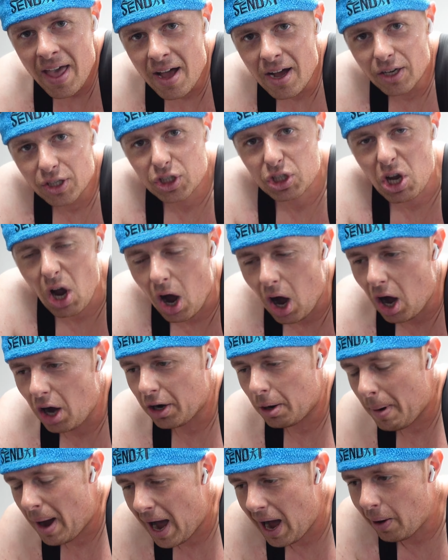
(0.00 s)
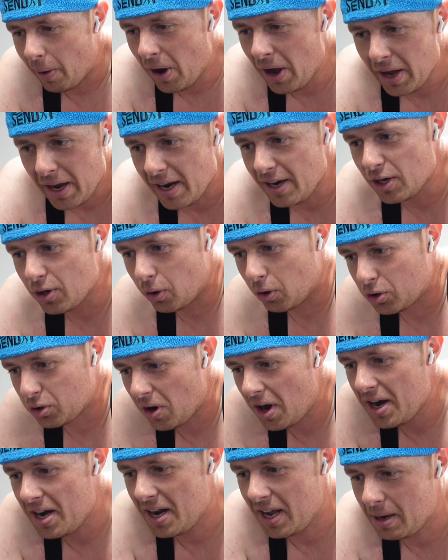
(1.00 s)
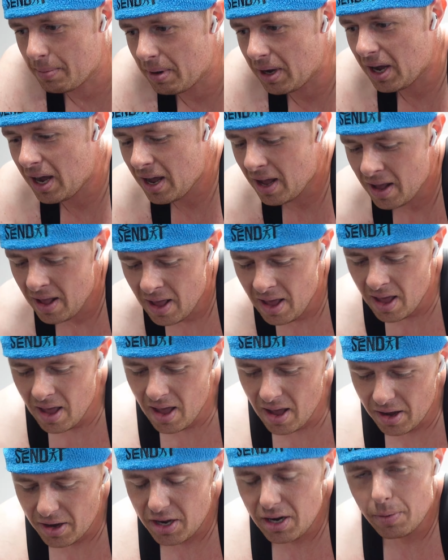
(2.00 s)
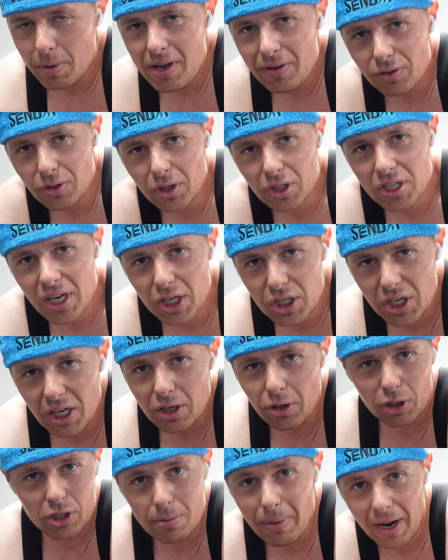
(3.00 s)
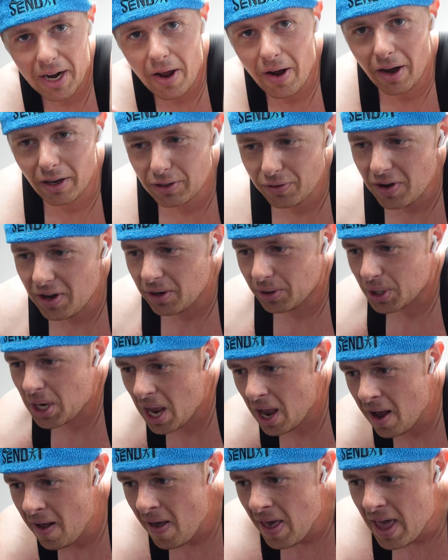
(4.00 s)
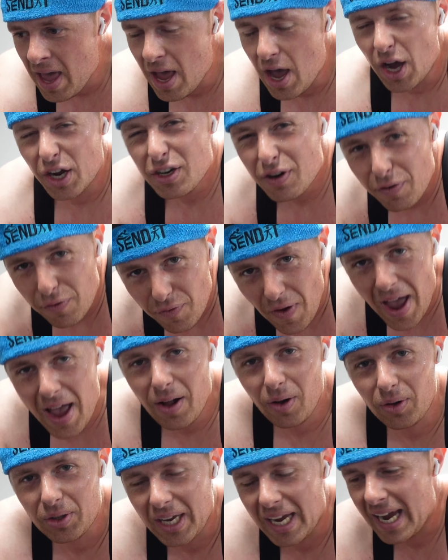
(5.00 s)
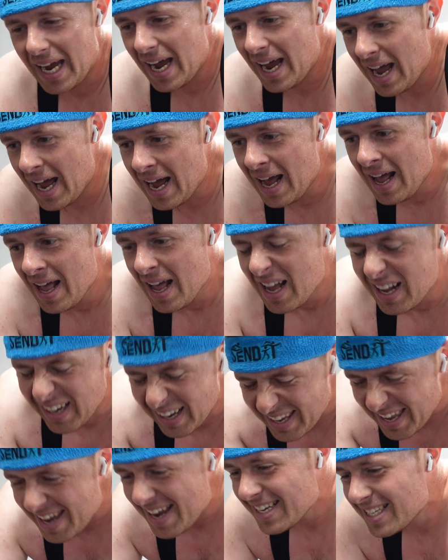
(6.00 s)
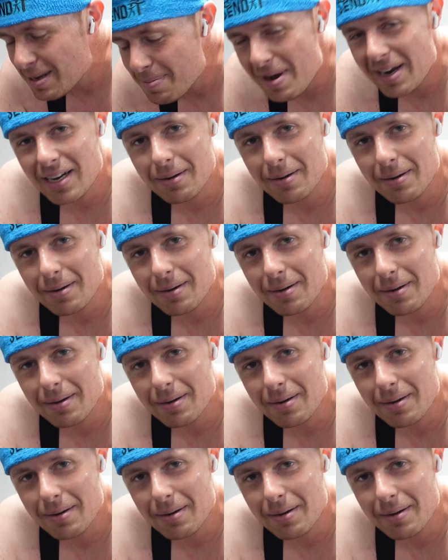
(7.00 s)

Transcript: scarred about indoor training, but you know, when you've done a session indoors, you might know how it's feels, and you failed it. Like, it is a bit